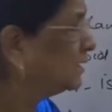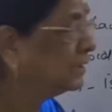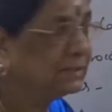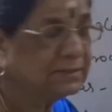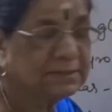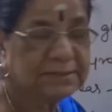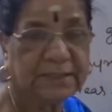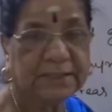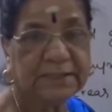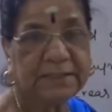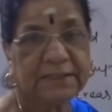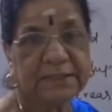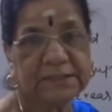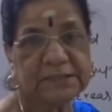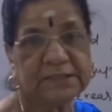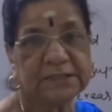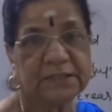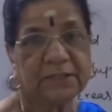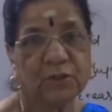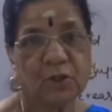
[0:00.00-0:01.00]

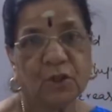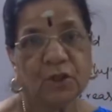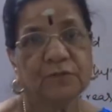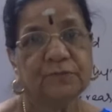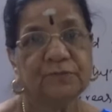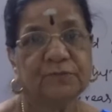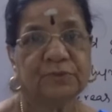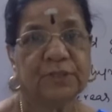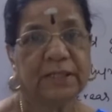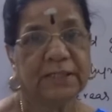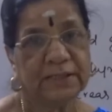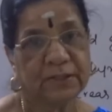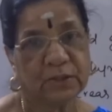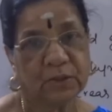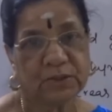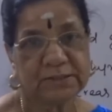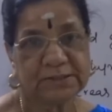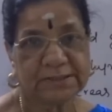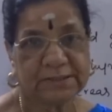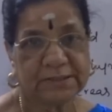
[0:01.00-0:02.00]
secretion of
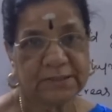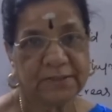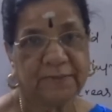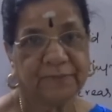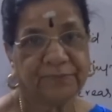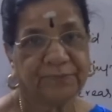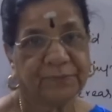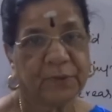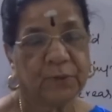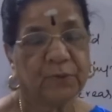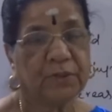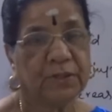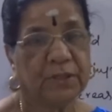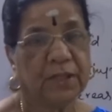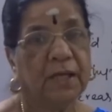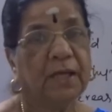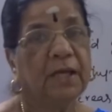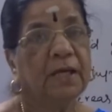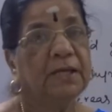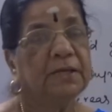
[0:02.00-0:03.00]
thyroxine. Okay,
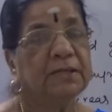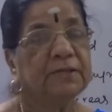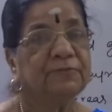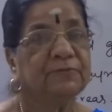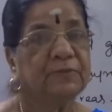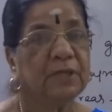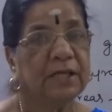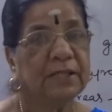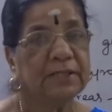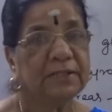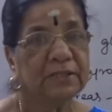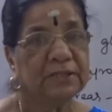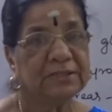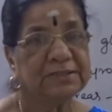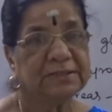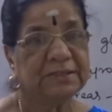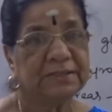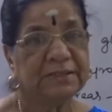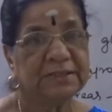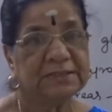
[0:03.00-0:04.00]
if
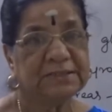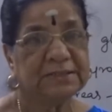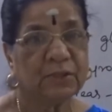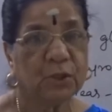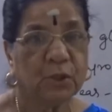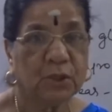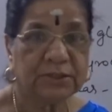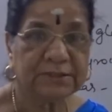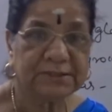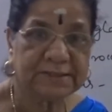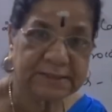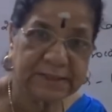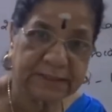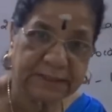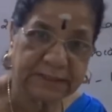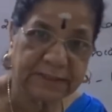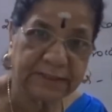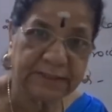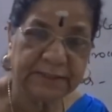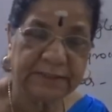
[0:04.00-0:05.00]
thyroxine is not
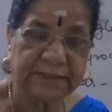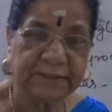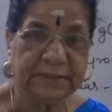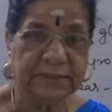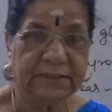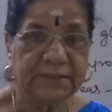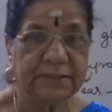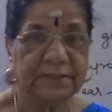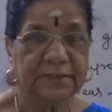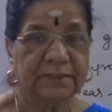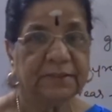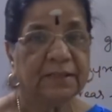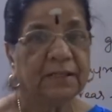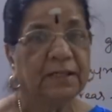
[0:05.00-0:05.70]
secreted